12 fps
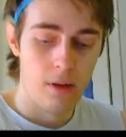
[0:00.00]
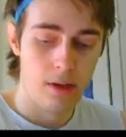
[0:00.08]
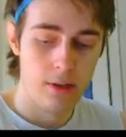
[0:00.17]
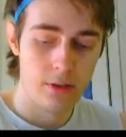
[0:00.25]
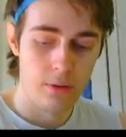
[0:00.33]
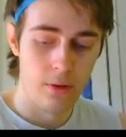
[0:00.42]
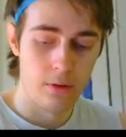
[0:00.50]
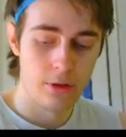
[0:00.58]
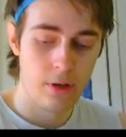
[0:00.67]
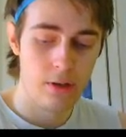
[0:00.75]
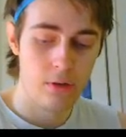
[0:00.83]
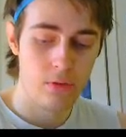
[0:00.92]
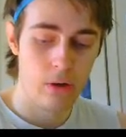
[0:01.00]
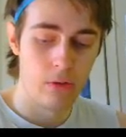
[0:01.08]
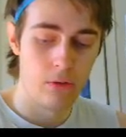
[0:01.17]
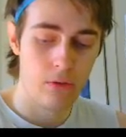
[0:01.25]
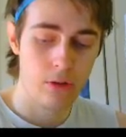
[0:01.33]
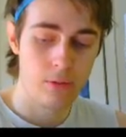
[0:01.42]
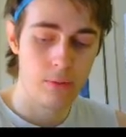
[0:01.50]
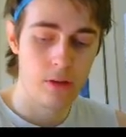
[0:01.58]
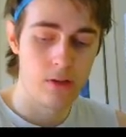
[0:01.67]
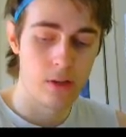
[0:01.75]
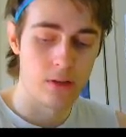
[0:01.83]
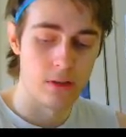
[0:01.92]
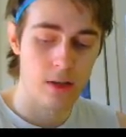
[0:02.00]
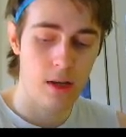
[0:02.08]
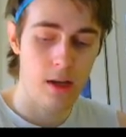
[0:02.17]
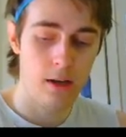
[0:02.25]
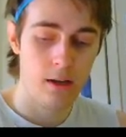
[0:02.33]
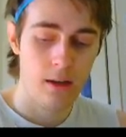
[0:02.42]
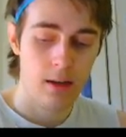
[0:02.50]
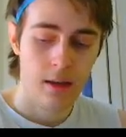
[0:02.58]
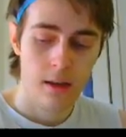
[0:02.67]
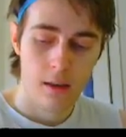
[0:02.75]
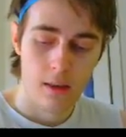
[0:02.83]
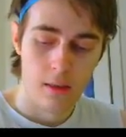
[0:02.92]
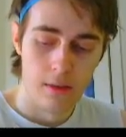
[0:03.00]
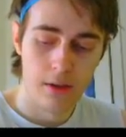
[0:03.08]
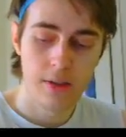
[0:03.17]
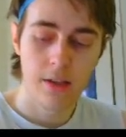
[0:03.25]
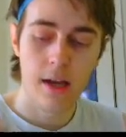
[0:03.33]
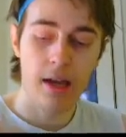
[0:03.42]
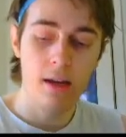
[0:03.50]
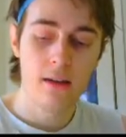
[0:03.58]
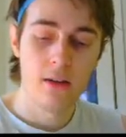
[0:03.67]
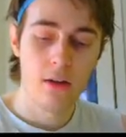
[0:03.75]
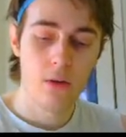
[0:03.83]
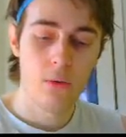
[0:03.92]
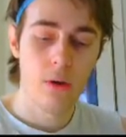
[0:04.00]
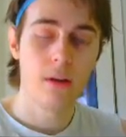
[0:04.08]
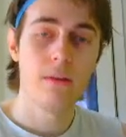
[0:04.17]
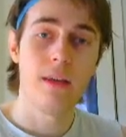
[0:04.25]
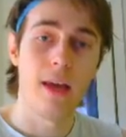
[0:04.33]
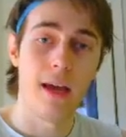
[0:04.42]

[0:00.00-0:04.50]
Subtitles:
So you go straight to his 501st because that's his tag. This guy, you know what? He